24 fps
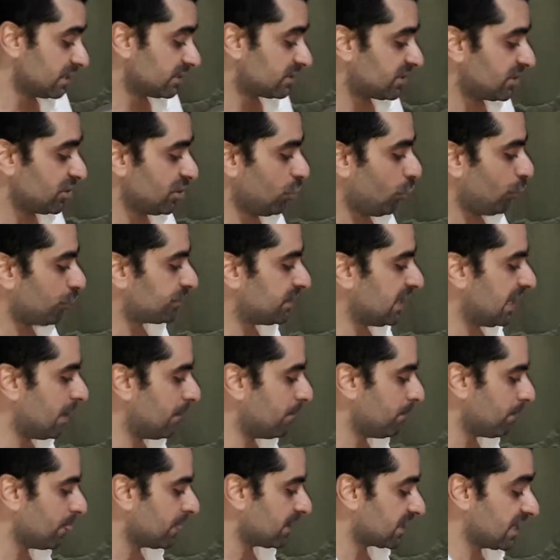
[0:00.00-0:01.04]
3 of
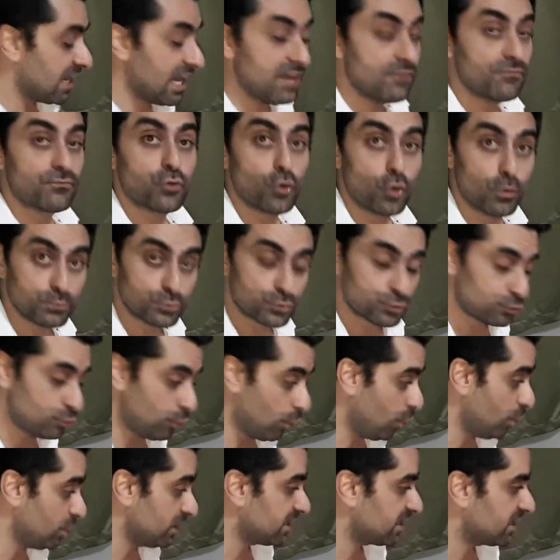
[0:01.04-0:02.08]
them came from
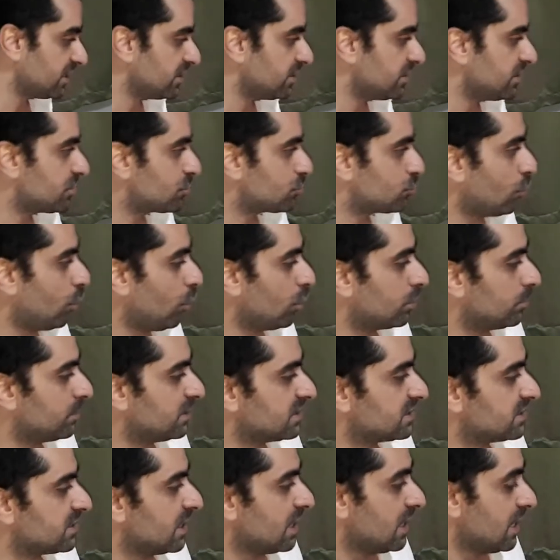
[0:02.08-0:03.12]
Sterling in this
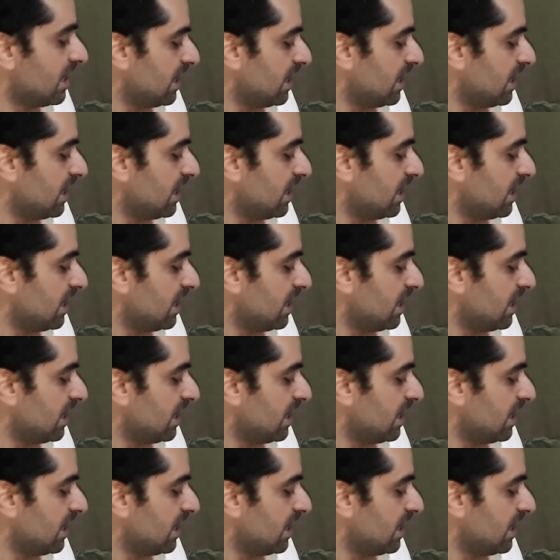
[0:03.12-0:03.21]
tournament.